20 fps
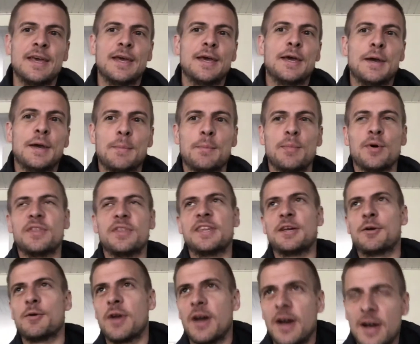But
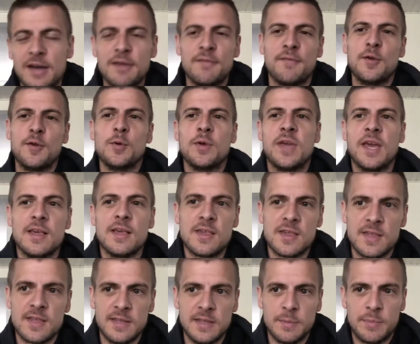there are a few cases
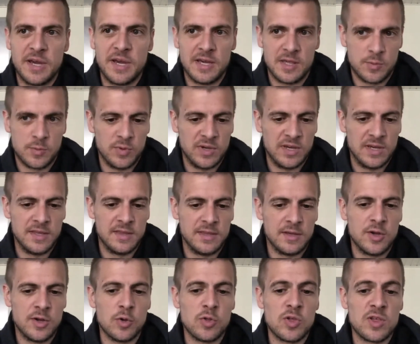in the past where the
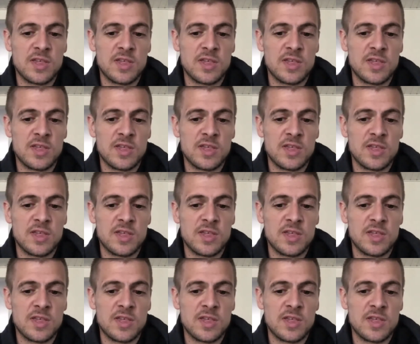coaches